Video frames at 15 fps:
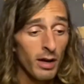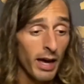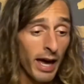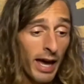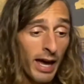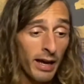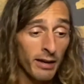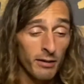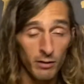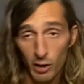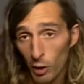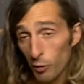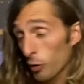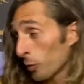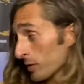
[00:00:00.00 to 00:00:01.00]
And
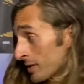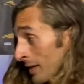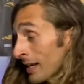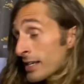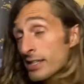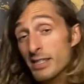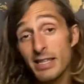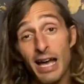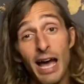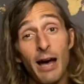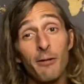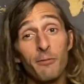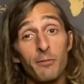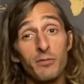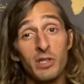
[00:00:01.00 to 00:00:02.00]
although it's nice to
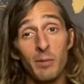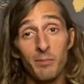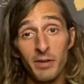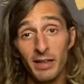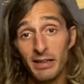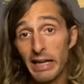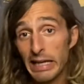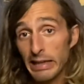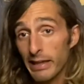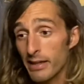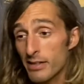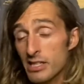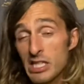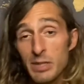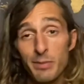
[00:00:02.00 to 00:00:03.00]
have something like
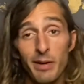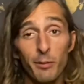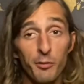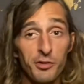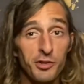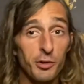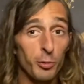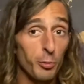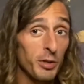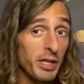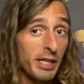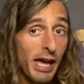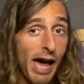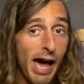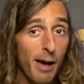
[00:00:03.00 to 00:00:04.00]
this to be able to do
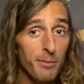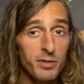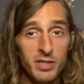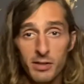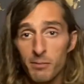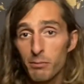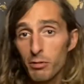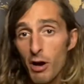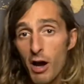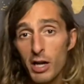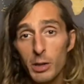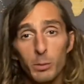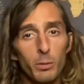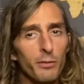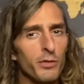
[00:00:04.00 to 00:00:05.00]
recaps and
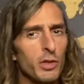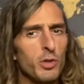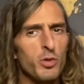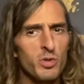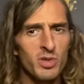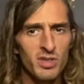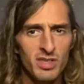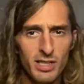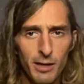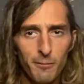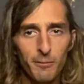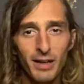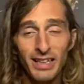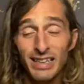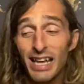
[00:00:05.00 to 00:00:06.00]
product reviews and stuff
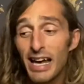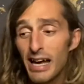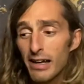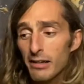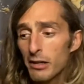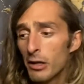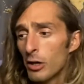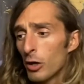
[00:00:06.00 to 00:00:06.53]
like that,